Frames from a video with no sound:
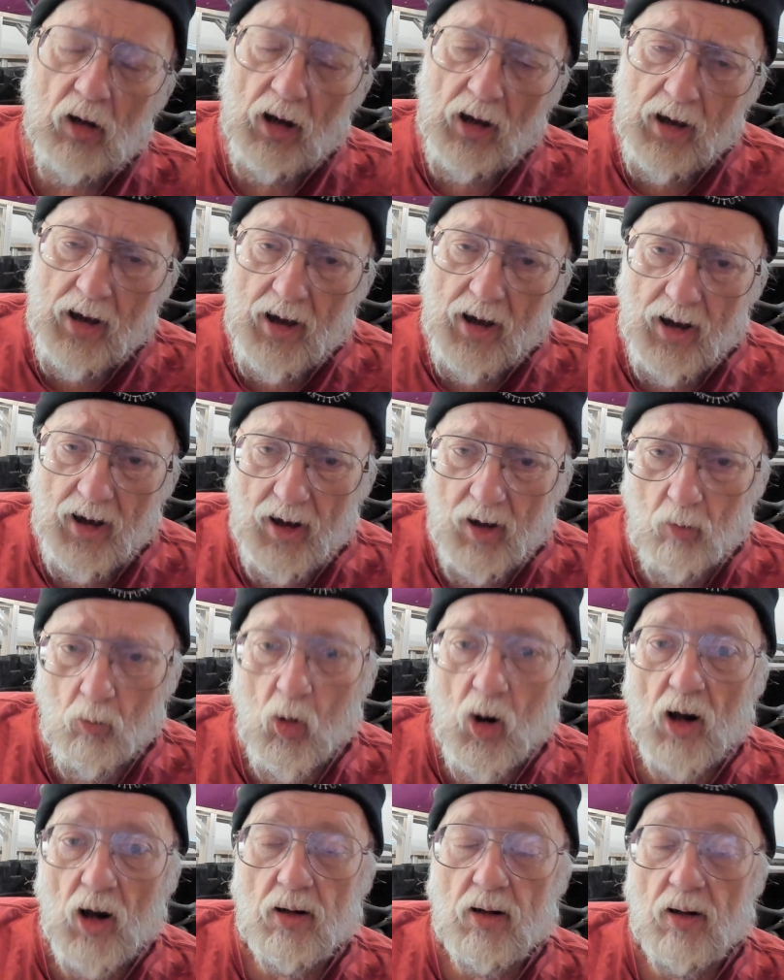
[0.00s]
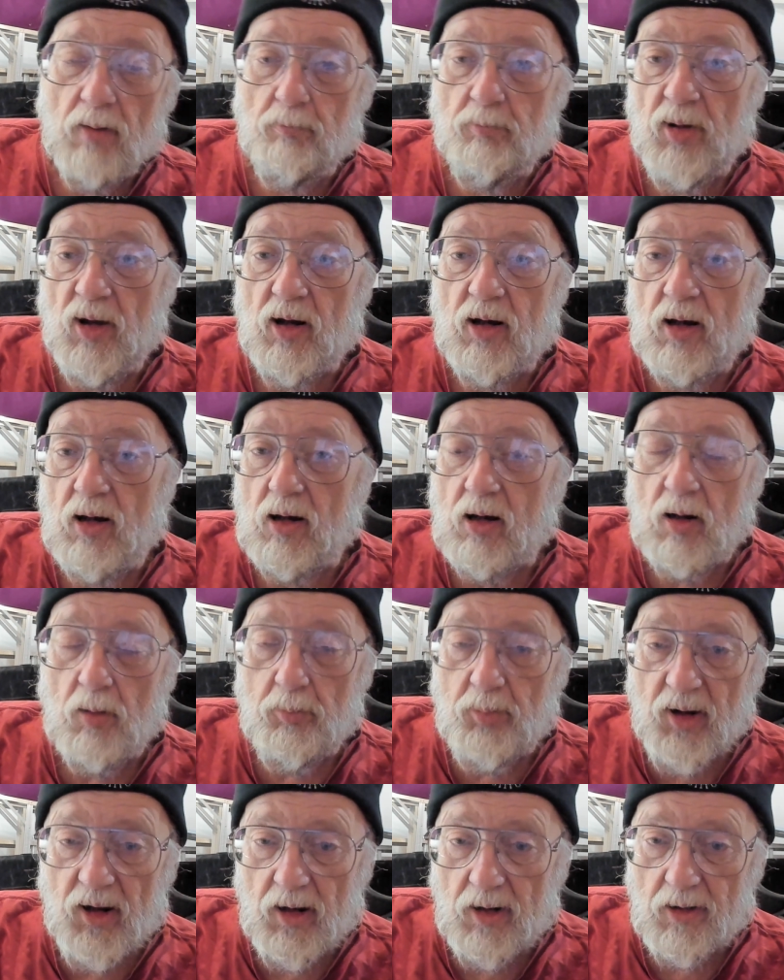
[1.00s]
and wound up bending a
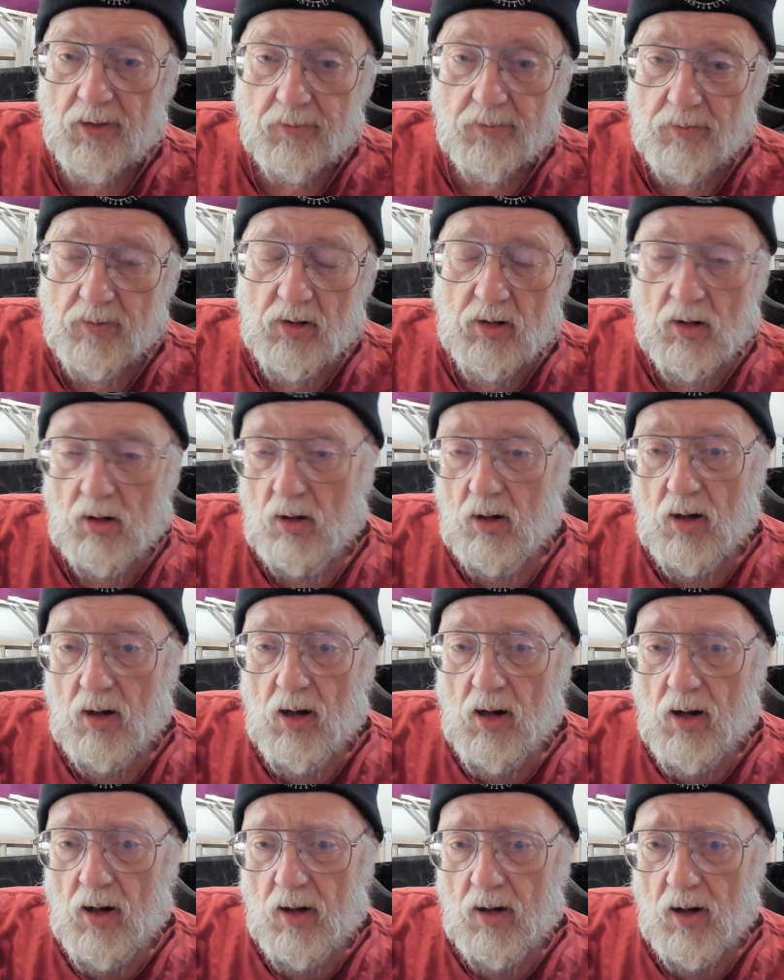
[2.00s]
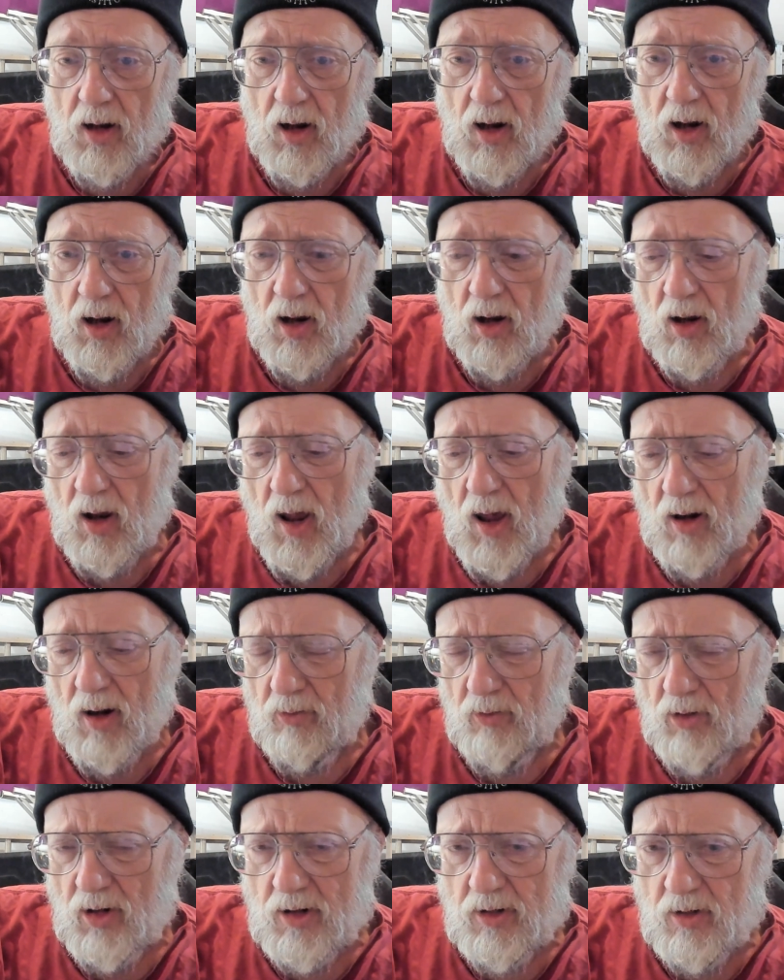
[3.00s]
pin. How
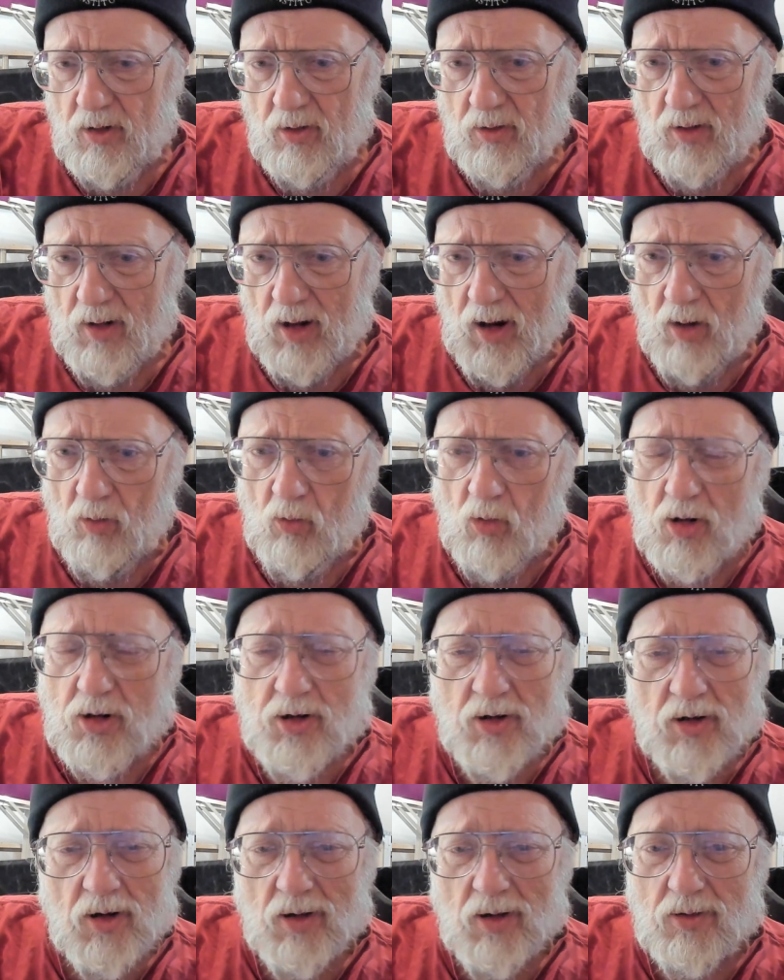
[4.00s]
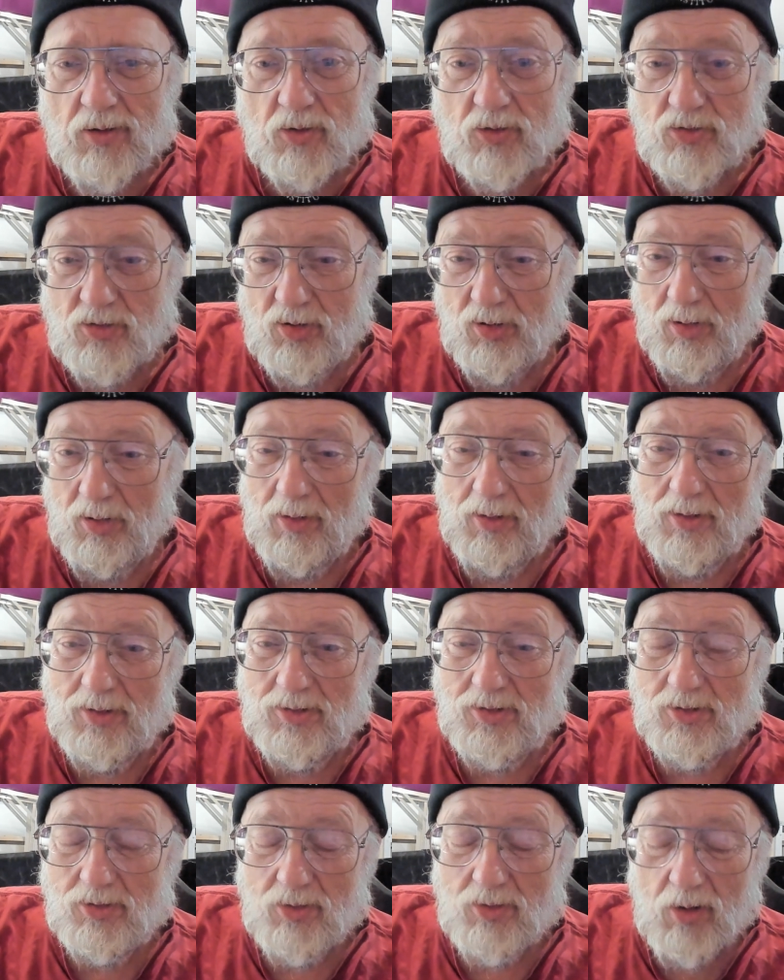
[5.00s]
do I know that? Well, that's really
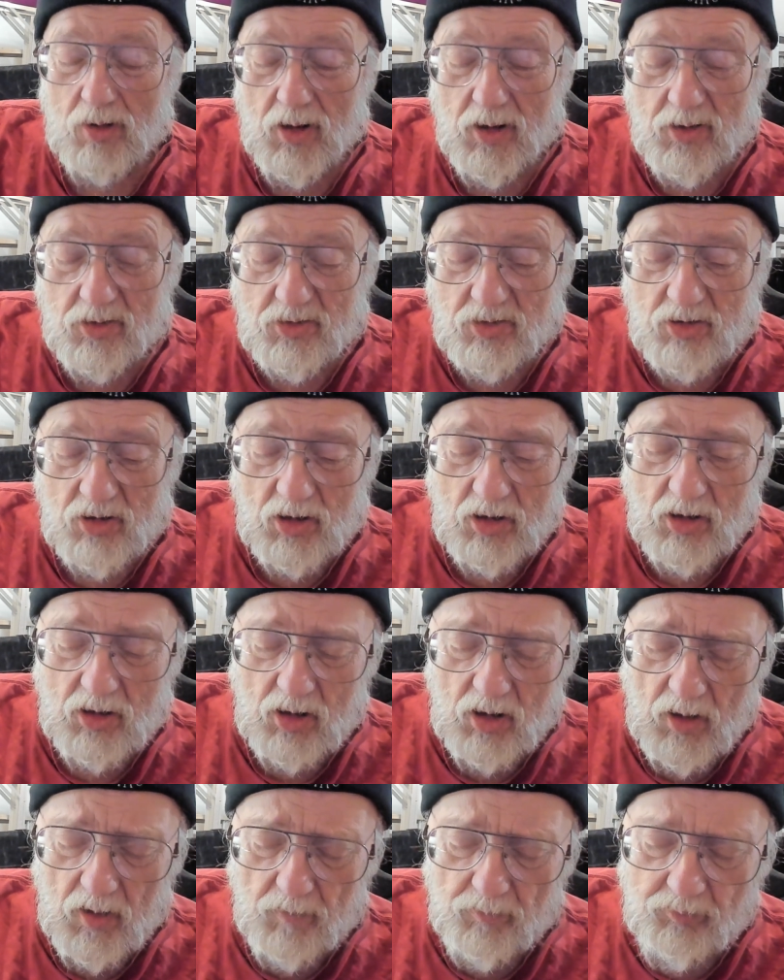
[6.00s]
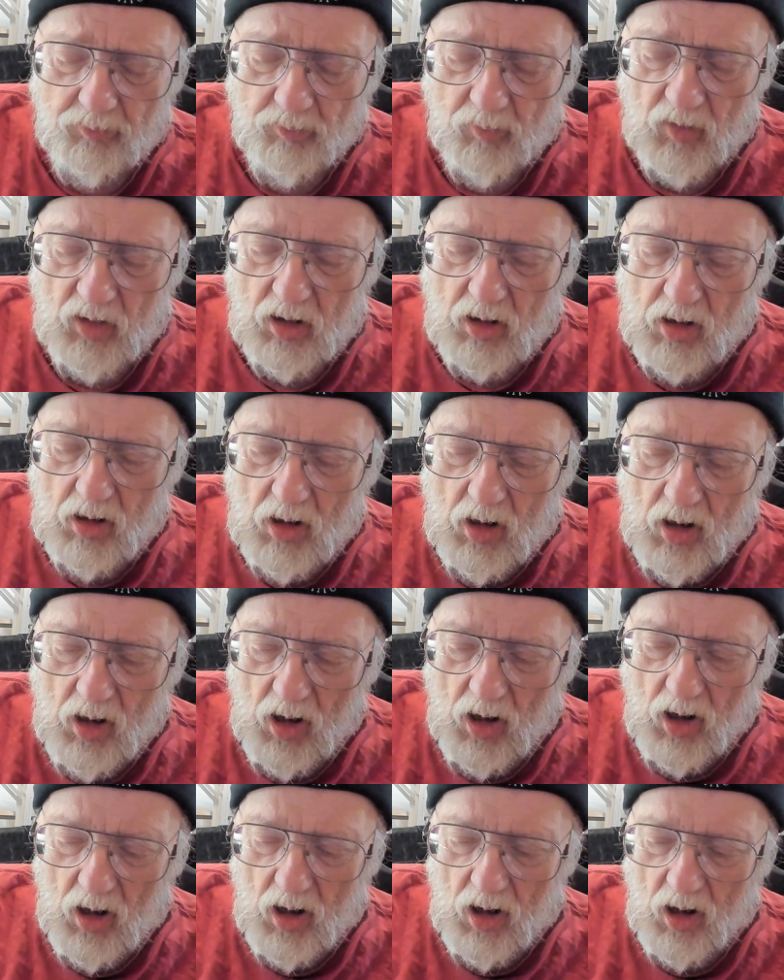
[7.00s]
strange.
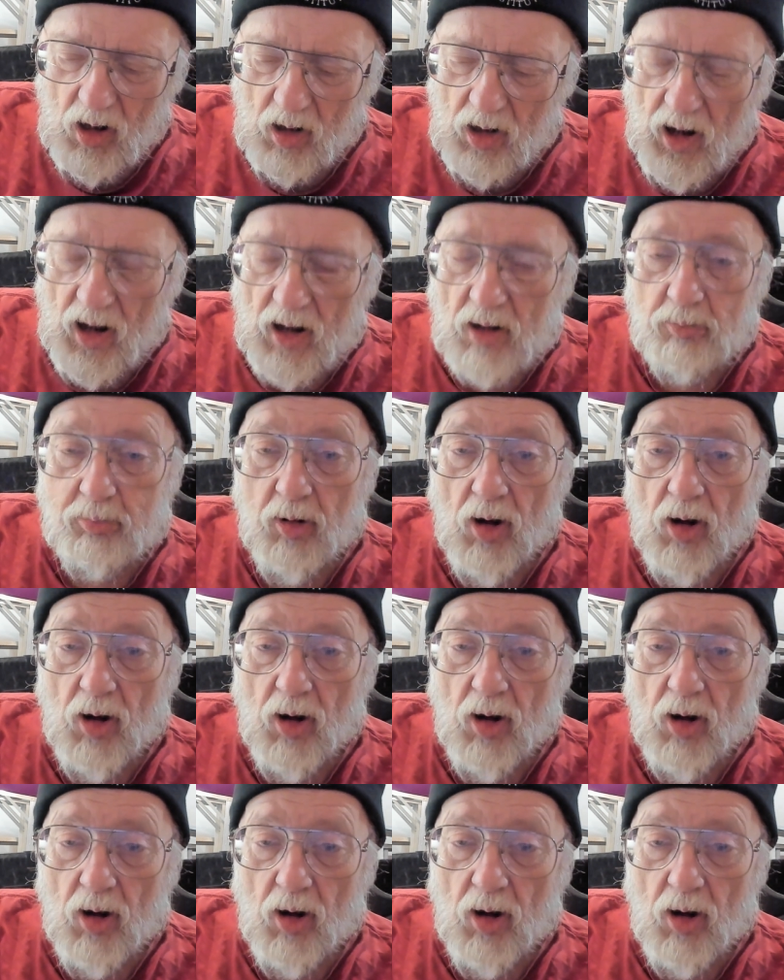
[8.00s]
I have a